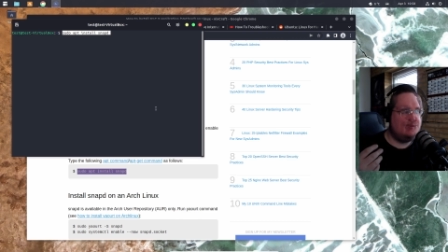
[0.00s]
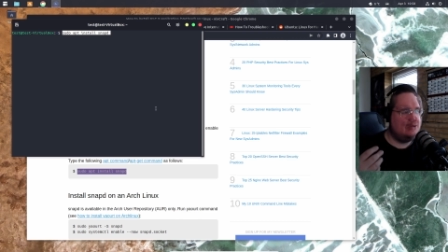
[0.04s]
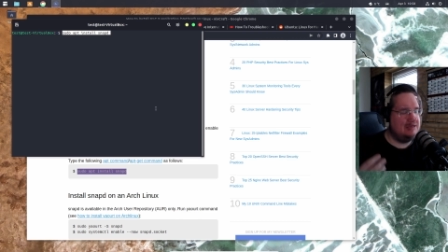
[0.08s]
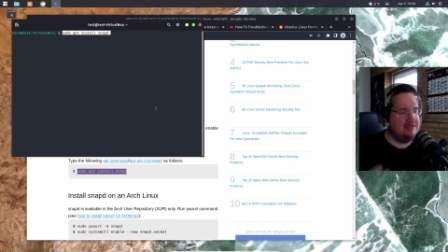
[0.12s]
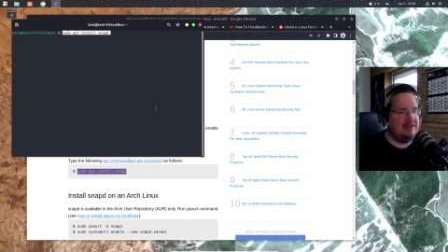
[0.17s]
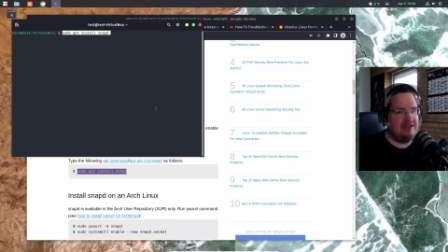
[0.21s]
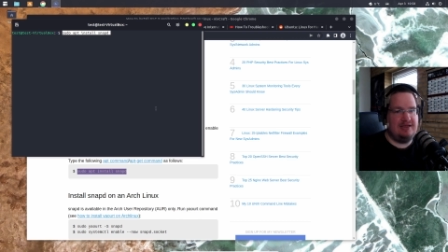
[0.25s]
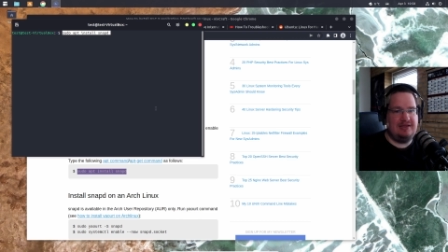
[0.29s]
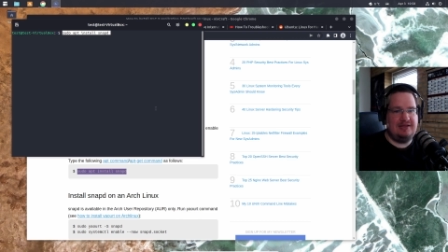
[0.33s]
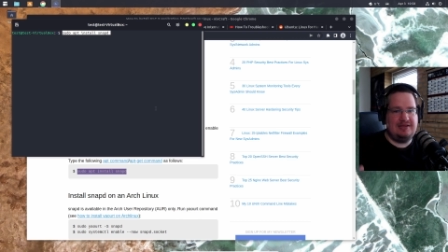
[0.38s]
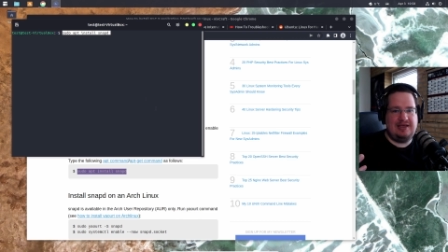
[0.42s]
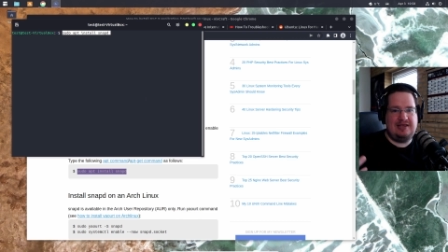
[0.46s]

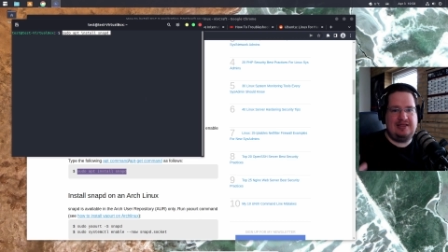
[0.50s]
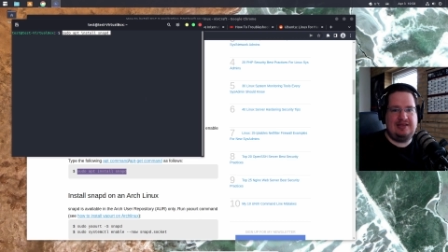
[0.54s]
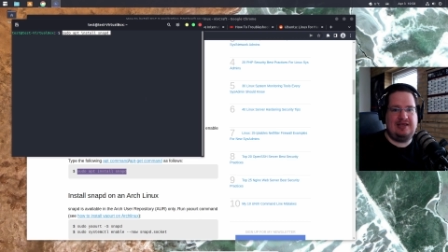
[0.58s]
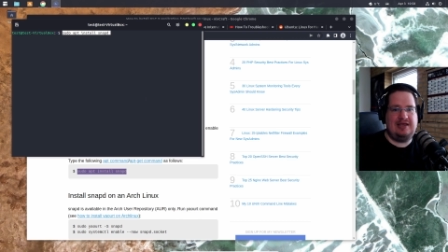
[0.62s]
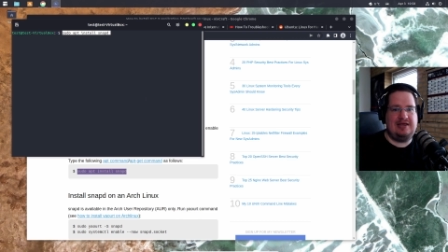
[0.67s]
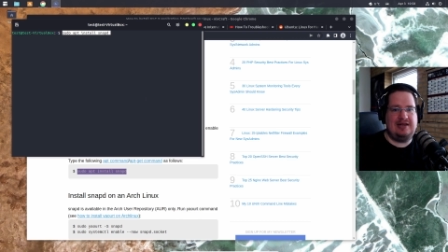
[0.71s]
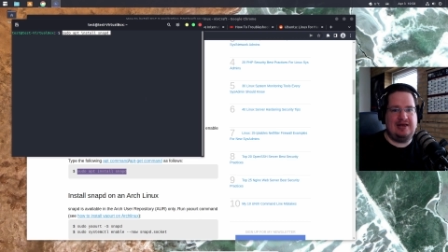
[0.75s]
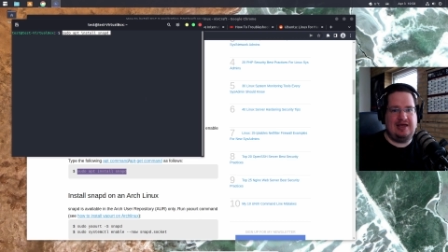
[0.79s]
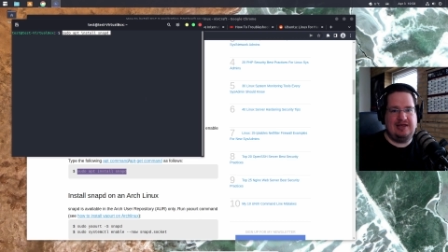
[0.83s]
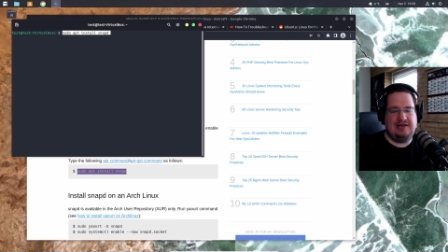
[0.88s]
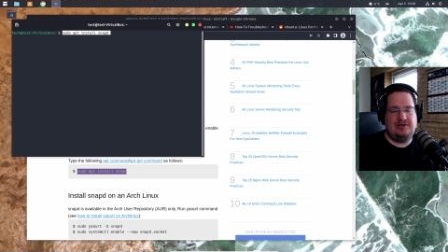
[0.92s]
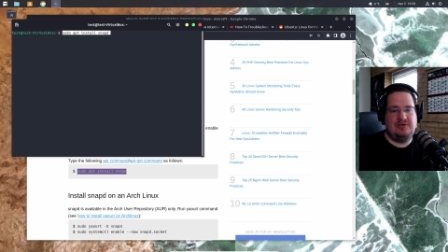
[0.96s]
They, they,
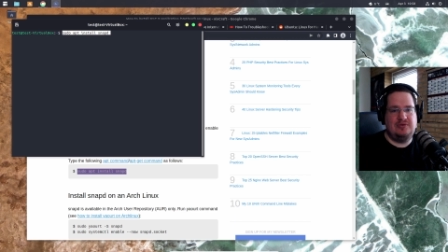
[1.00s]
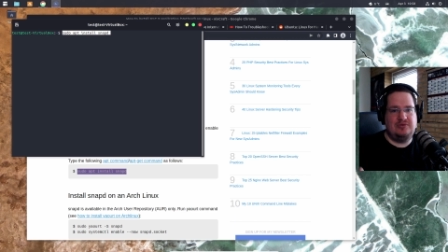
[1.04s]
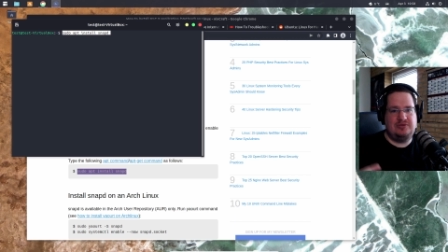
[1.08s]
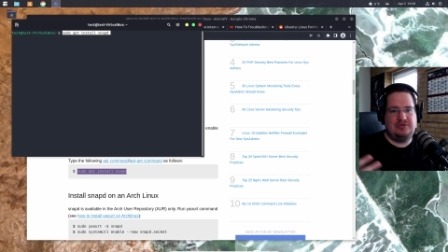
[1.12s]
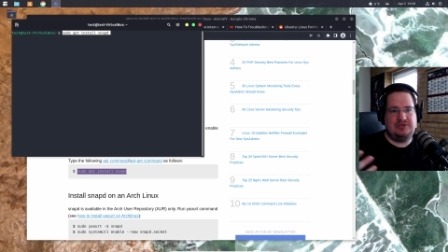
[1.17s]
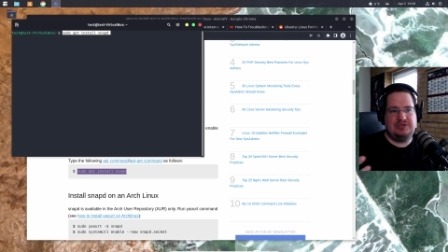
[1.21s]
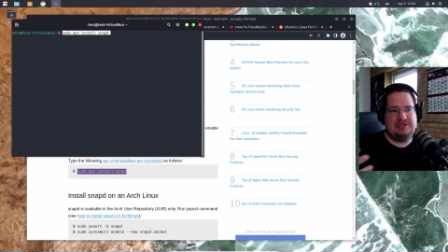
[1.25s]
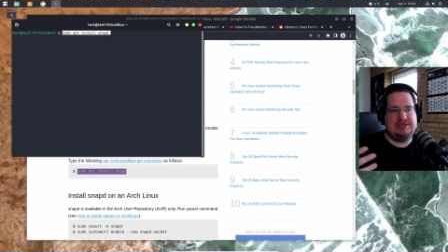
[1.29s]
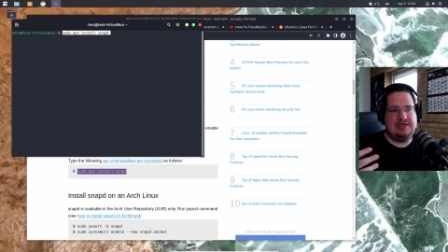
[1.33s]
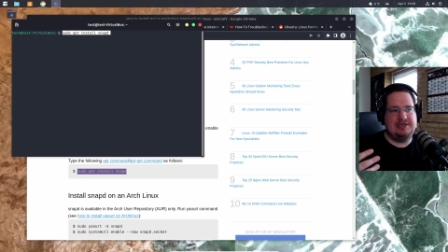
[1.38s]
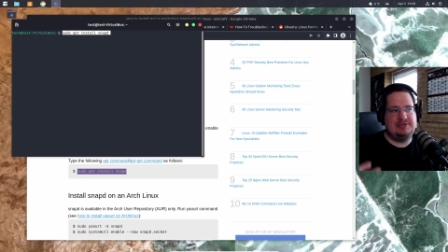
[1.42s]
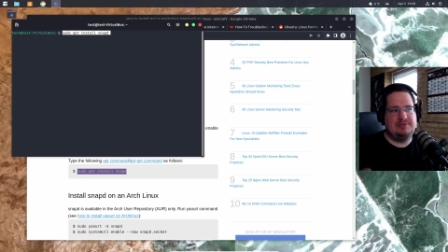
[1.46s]
they're like, you
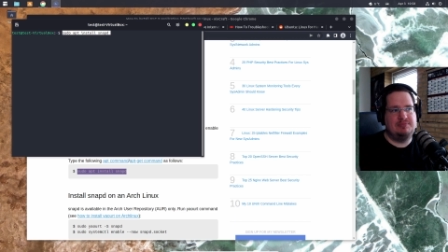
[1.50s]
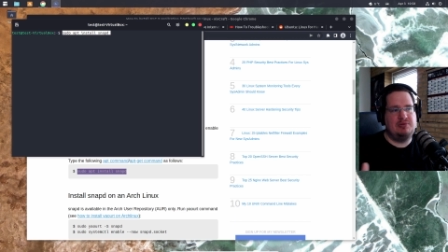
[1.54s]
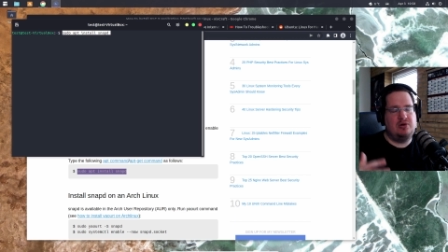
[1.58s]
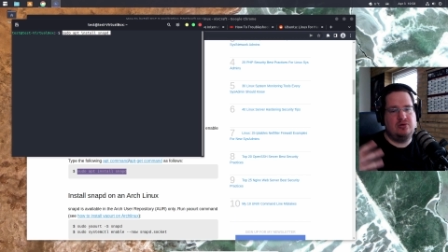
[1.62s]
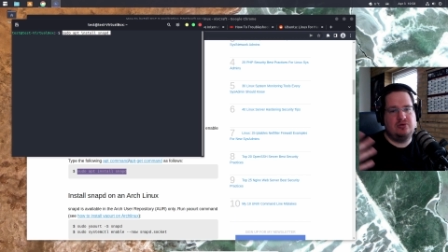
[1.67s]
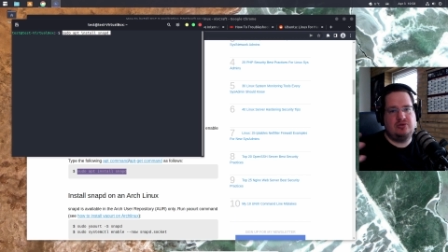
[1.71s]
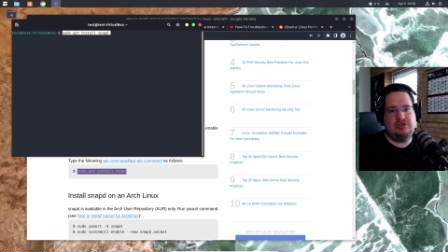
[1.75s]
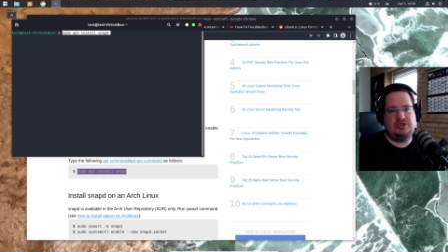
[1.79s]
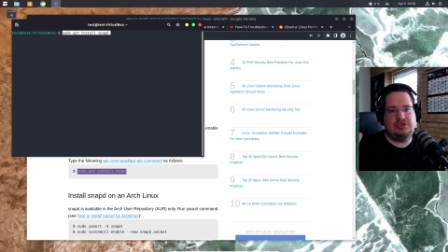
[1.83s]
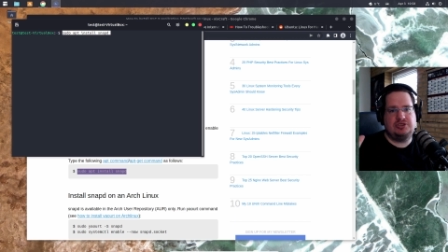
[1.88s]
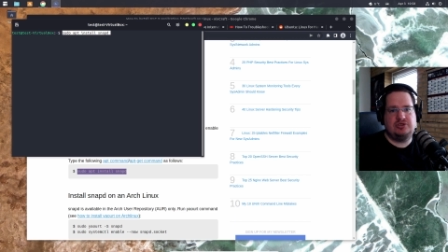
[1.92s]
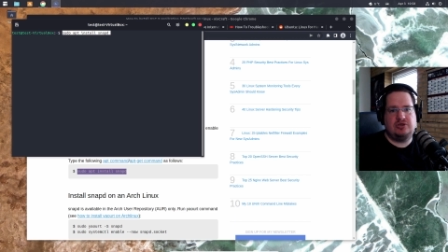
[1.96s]
just say, oh,
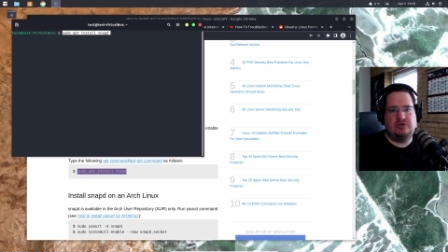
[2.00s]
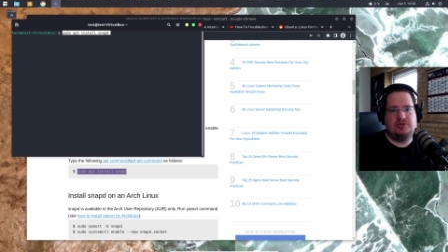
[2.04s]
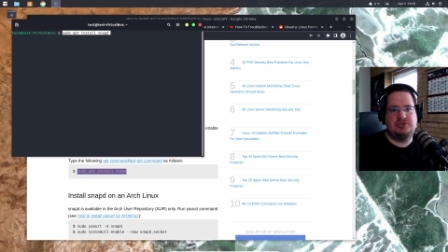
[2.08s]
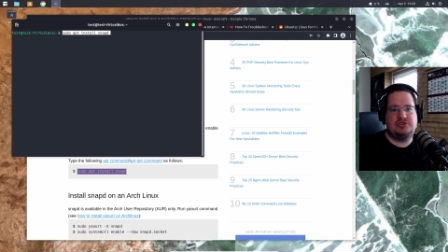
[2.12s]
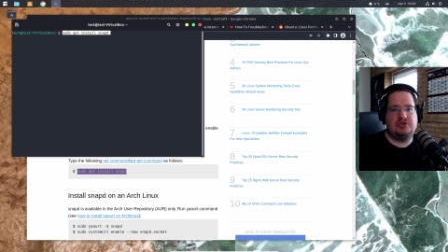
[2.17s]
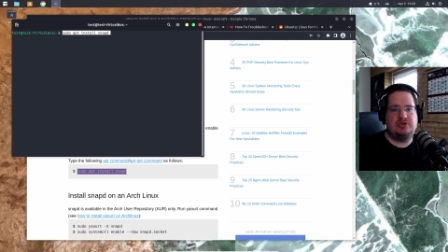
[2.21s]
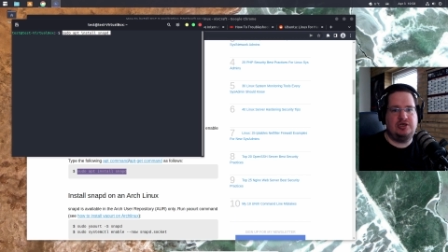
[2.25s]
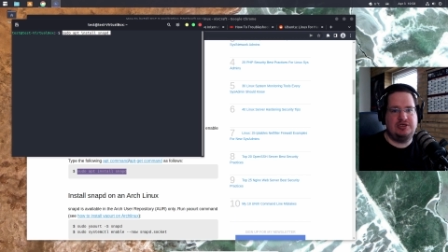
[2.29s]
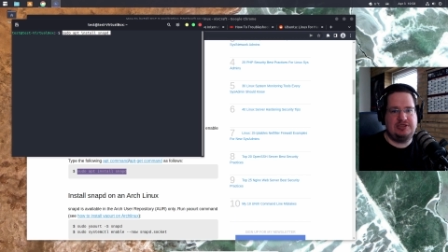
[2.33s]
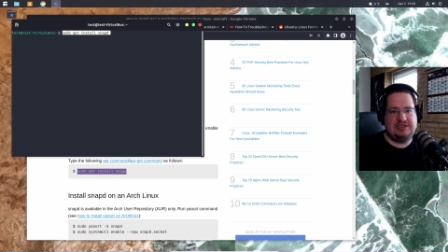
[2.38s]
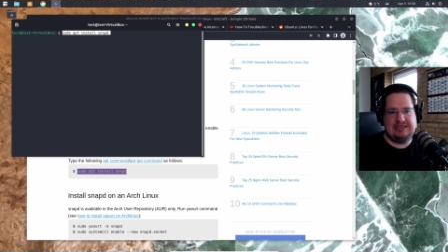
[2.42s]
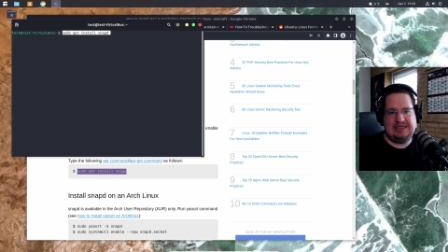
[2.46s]
just go
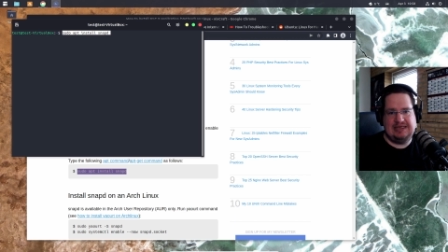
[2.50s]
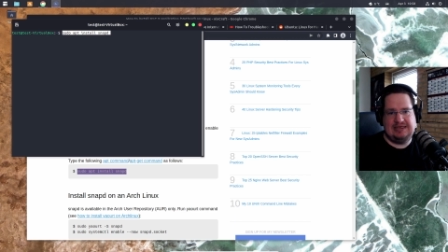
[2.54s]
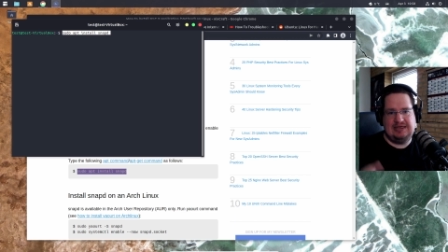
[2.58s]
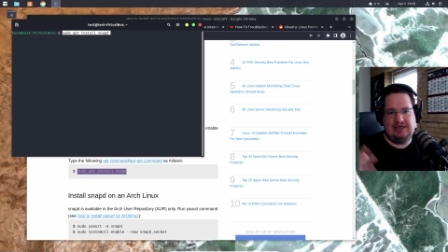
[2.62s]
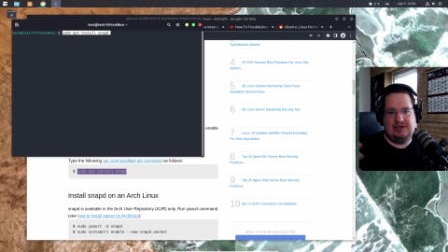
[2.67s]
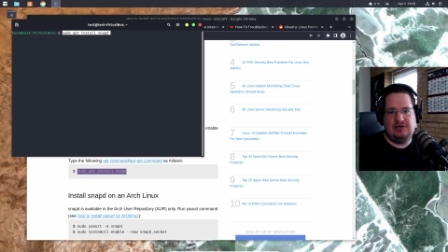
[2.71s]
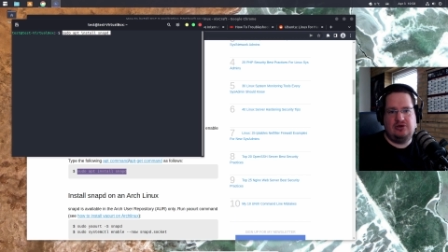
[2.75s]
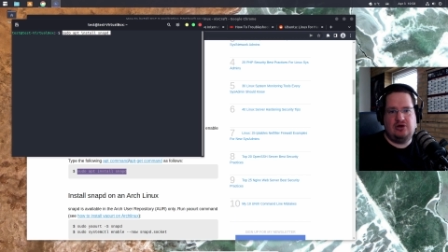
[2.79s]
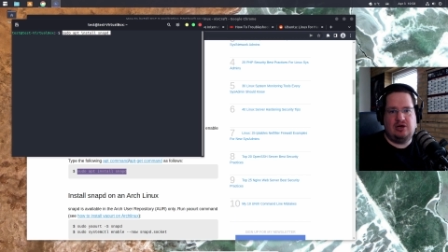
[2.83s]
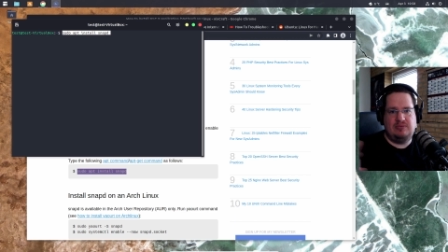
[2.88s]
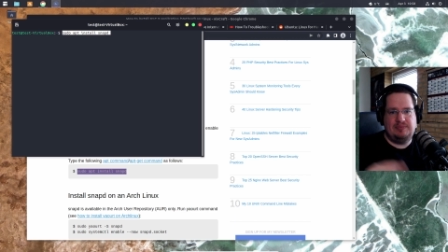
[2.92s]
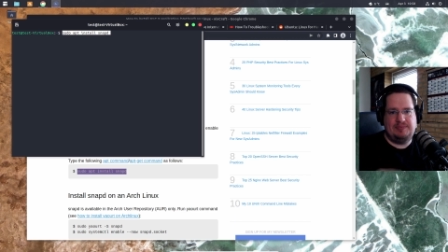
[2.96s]
search it and then
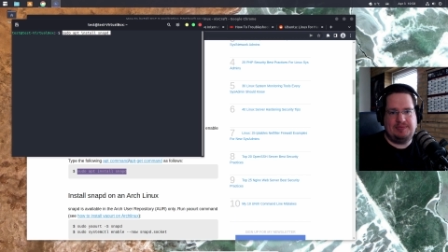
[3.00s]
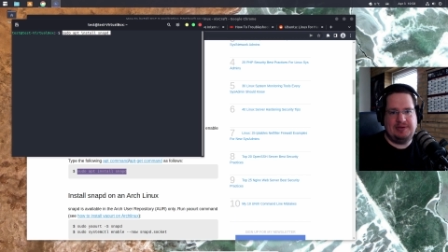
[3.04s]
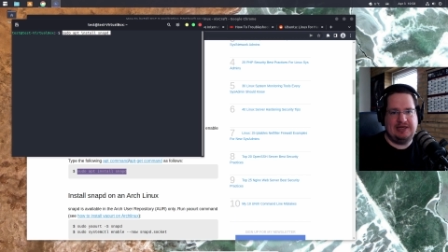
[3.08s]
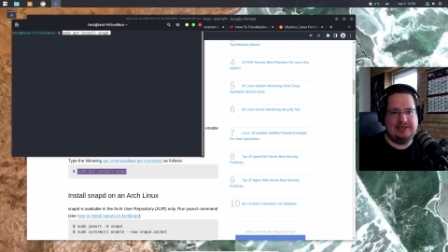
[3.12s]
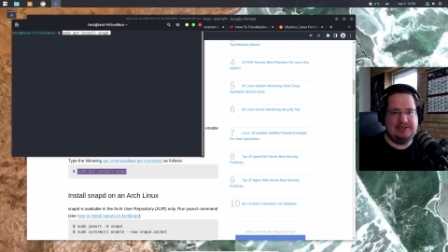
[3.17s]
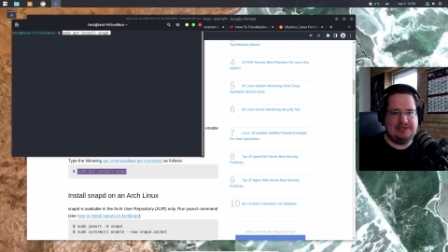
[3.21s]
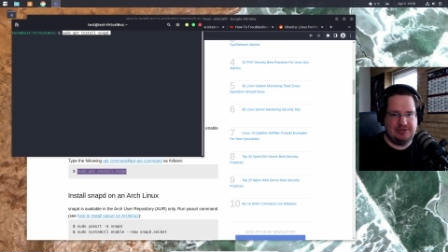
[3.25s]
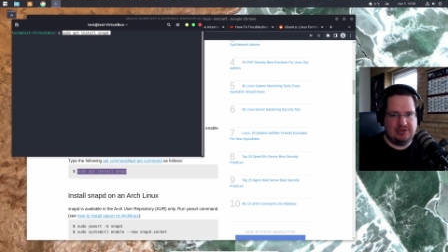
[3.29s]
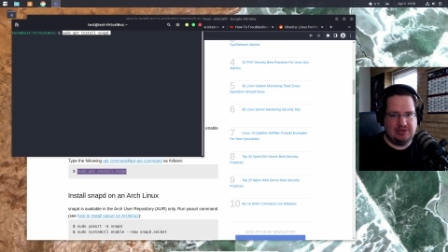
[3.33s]
copy-paste the